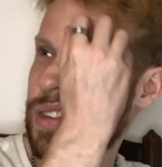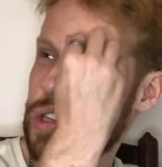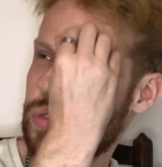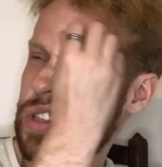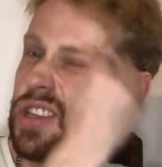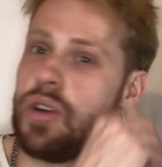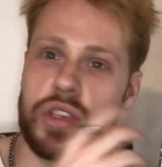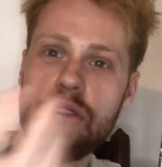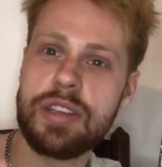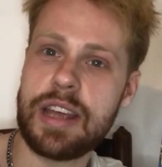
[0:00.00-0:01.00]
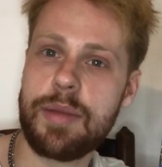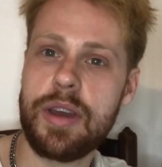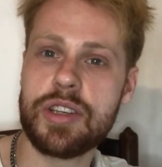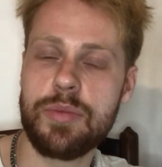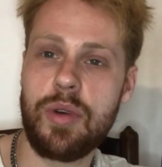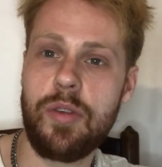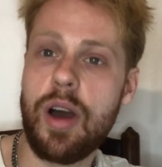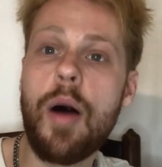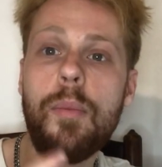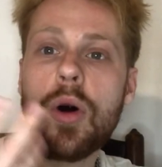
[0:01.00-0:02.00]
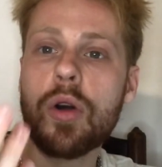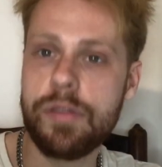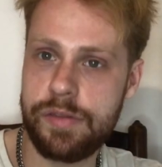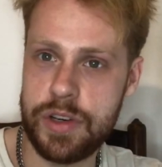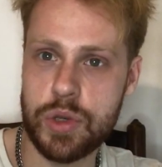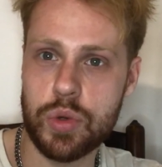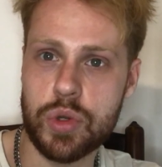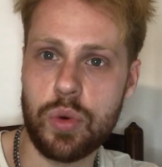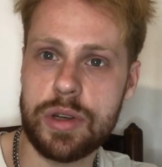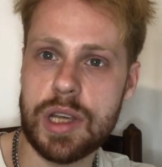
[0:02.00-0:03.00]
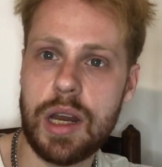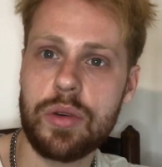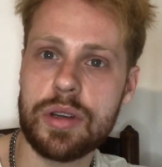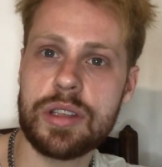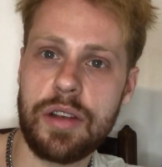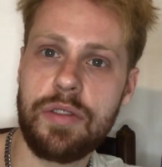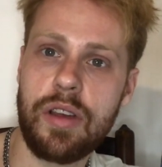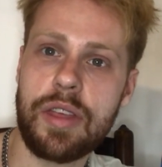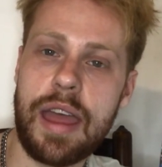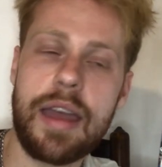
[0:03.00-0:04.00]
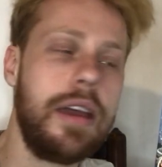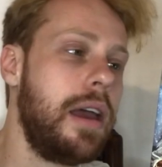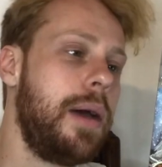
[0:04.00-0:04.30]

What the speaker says: obviously not as good as animation in my way. I'm more of a visual storyteller and stuff like that,